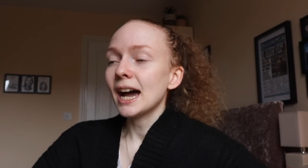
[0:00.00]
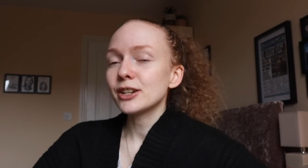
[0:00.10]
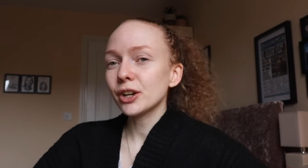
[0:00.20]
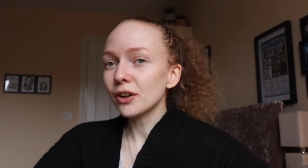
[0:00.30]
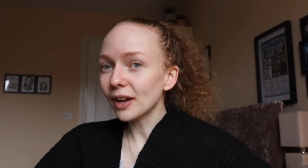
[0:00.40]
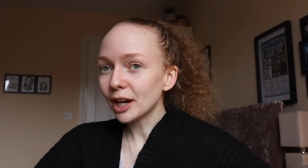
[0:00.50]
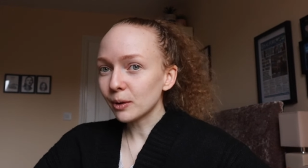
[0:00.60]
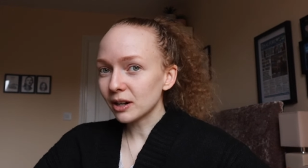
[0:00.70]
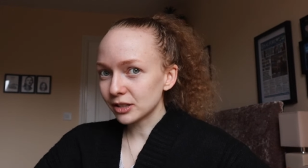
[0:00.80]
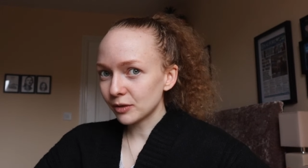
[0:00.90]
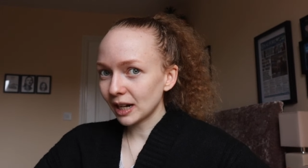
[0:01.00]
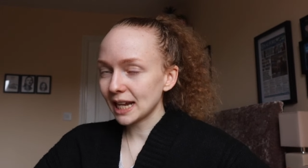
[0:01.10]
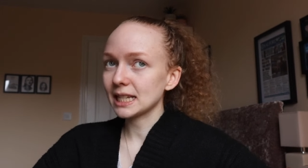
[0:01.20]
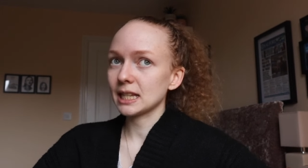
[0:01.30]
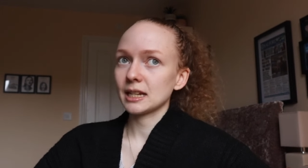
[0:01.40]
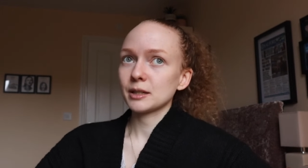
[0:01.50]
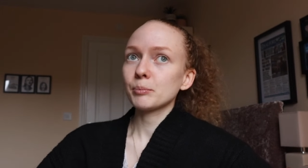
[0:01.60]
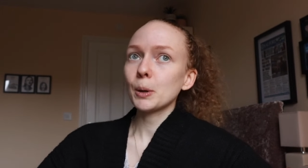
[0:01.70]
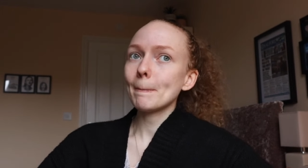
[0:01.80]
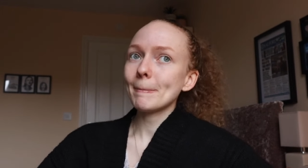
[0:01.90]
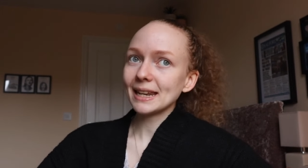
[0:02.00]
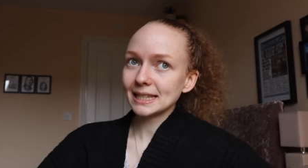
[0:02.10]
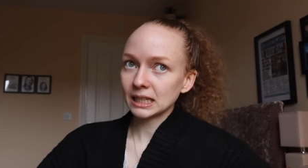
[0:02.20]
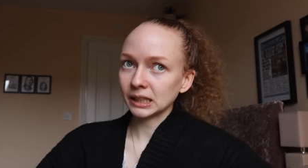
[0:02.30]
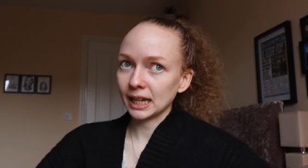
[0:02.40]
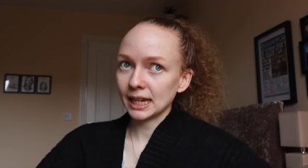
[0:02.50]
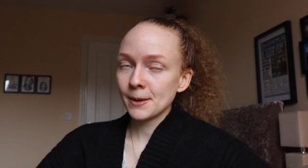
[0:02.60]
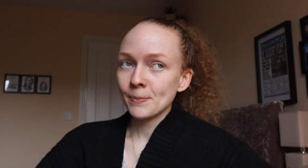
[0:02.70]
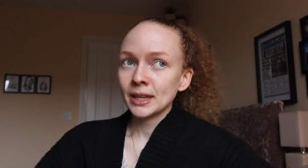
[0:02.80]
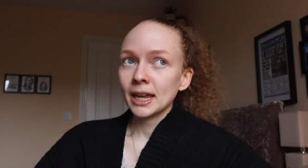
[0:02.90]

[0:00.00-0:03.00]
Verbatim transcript: I don't know if anyone else can relate to this, but mentally,